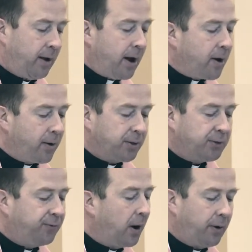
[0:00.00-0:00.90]
errors,
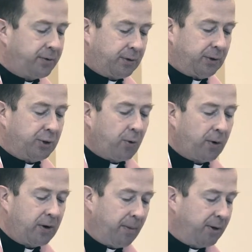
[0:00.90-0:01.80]
faults, and
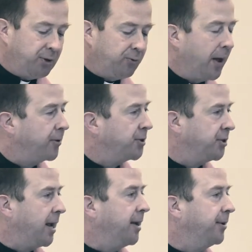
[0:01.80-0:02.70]
shortcomings you'd rather
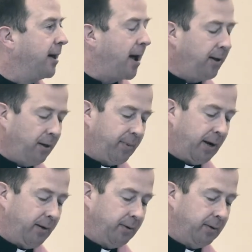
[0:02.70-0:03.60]
stay in denial
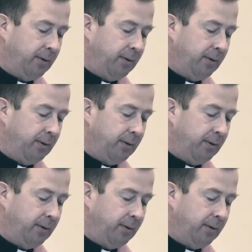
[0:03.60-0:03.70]
about.